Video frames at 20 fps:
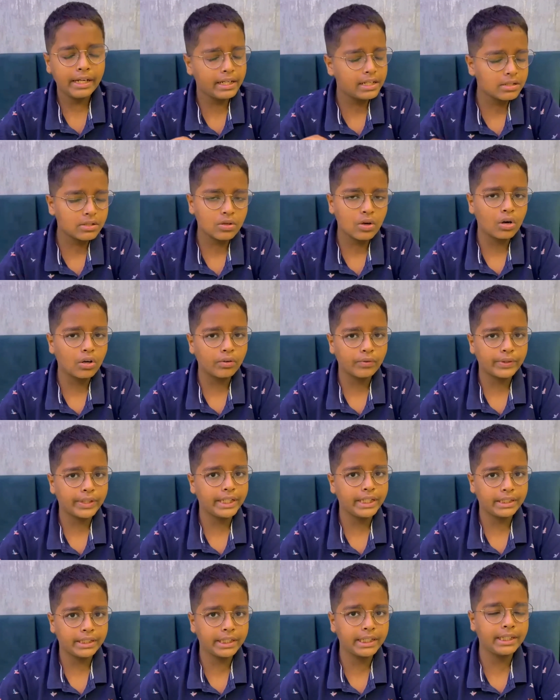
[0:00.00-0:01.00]
not
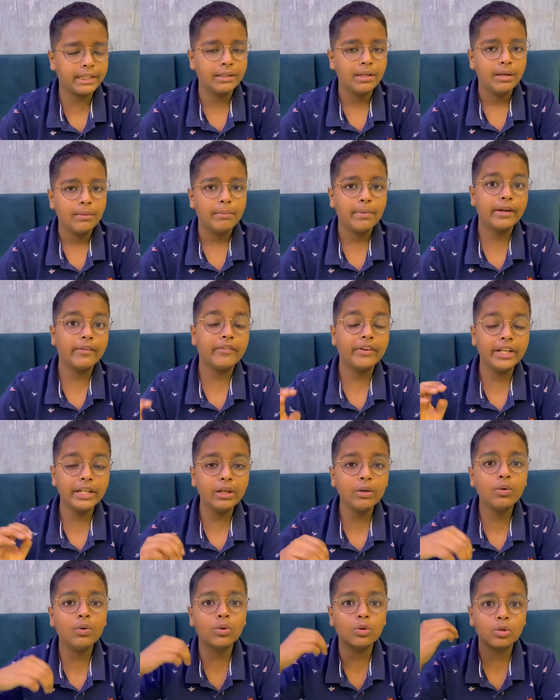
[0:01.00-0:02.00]
very thin, but when
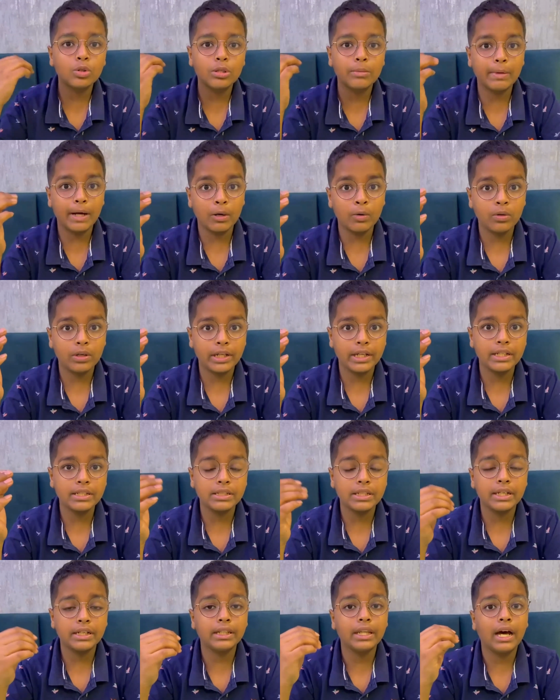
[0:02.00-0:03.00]
you go to the mountains
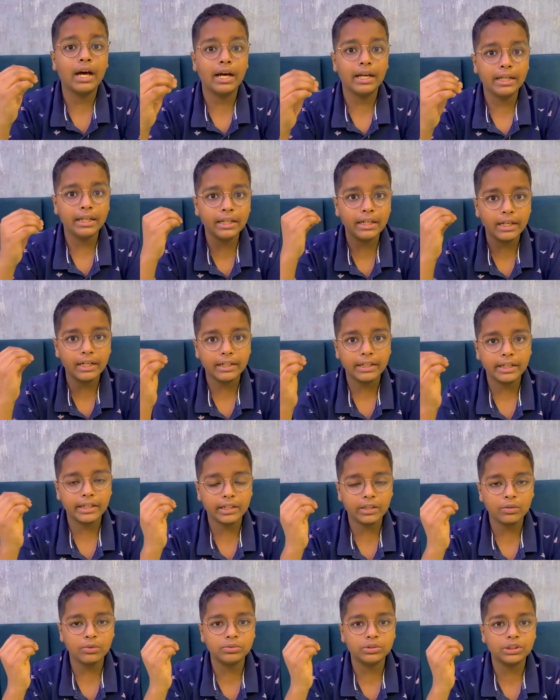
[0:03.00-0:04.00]
and the higher
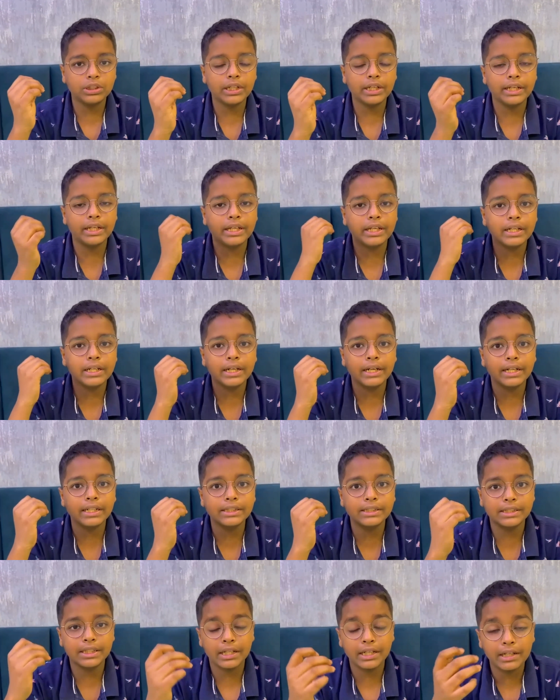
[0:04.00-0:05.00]
altitudes, the air gets
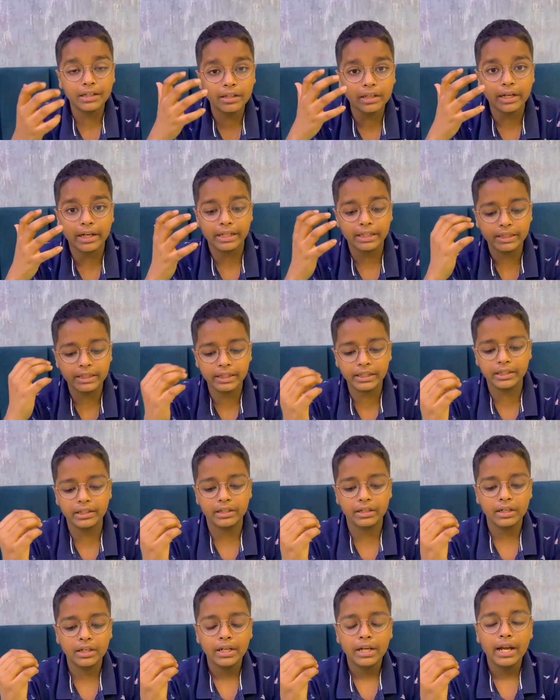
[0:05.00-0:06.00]
thinner and thinner
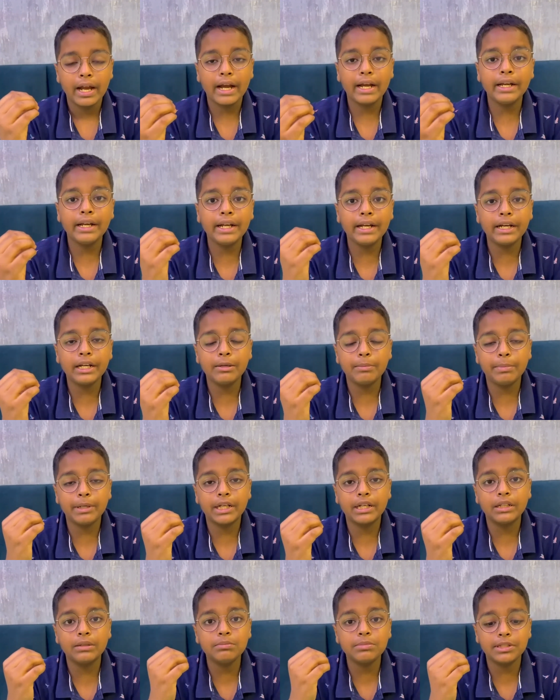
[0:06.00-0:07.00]
and it
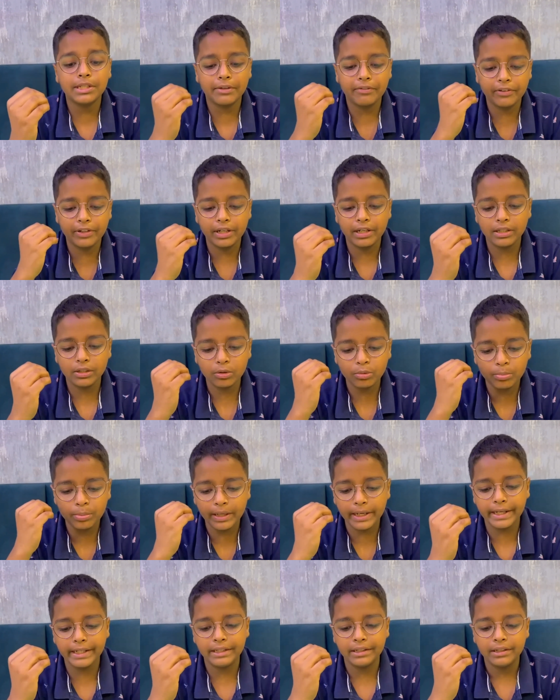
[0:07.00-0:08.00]
becomes difficult to
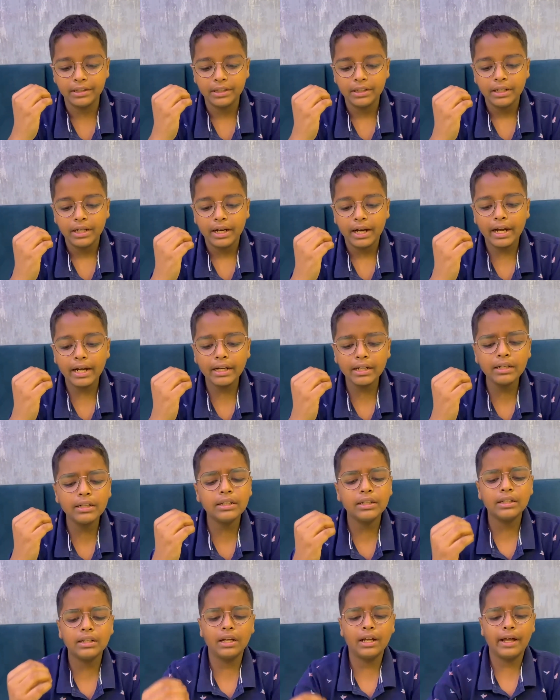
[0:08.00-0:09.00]
breathe,
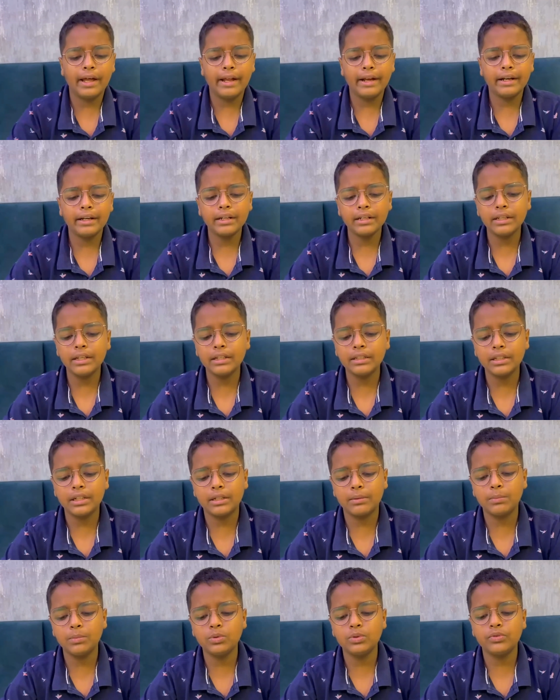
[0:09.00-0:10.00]
and the
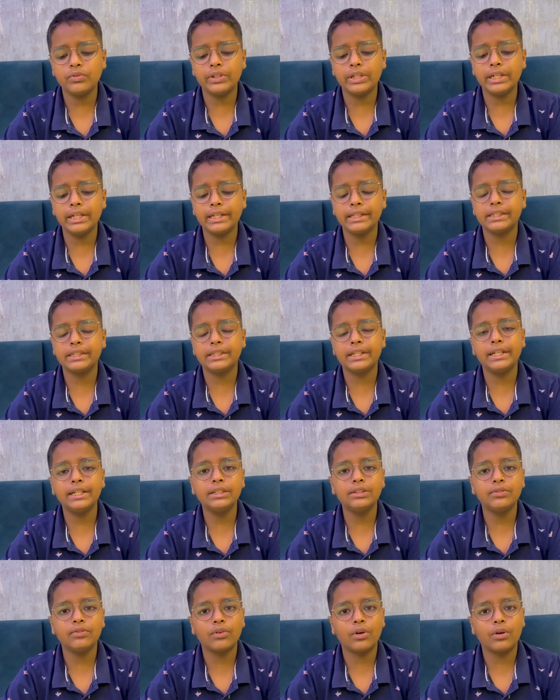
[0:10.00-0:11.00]
thermosphere extends